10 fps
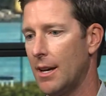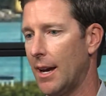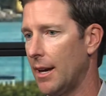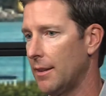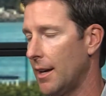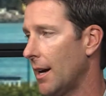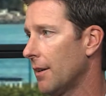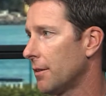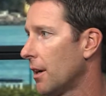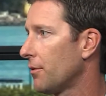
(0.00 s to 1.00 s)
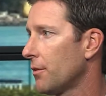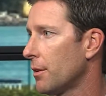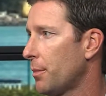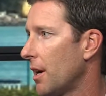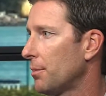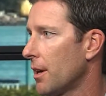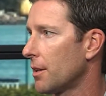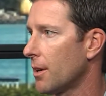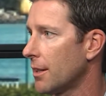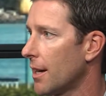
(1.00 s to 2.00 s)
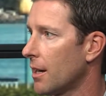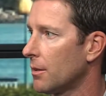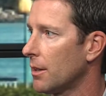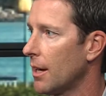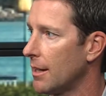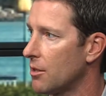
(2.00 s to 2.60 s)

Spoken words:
And they have enough of a pipeline right now and